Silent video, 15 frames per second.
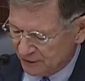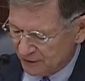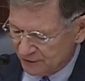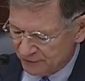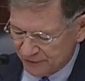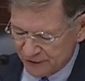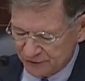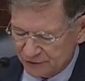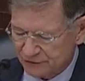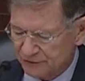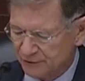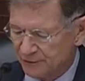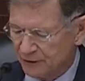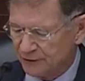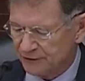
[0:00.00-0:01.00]
on Veterans
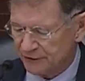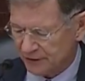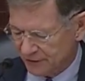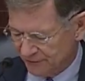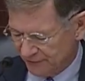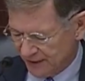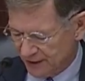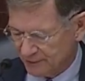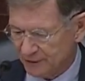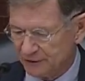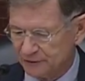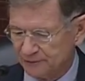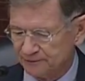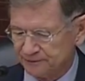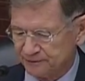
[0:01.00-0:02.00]
and Military
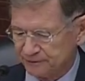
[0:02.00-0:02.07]
Families.